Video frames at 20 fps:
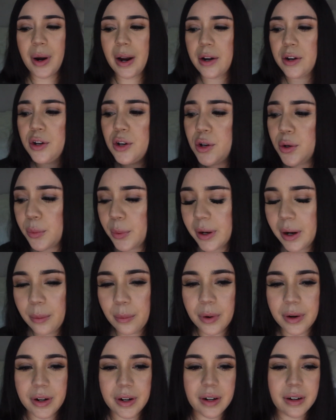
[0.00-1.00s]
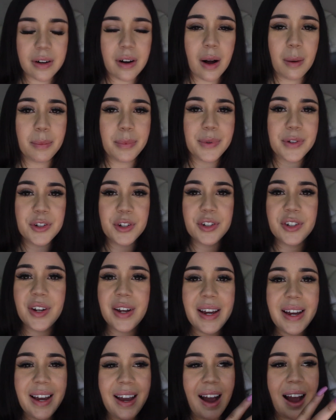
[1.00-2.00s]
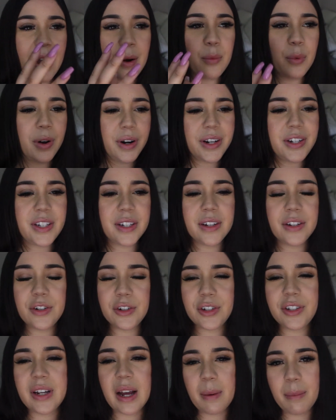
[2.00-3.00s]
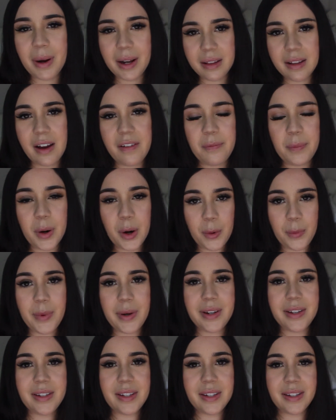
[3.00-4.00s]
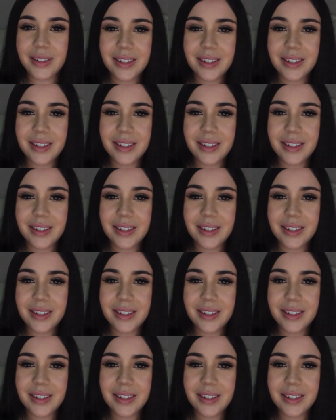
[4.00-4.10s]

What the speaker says: I knew what I wanted to accomplish, and I wanted to understand my life purpose.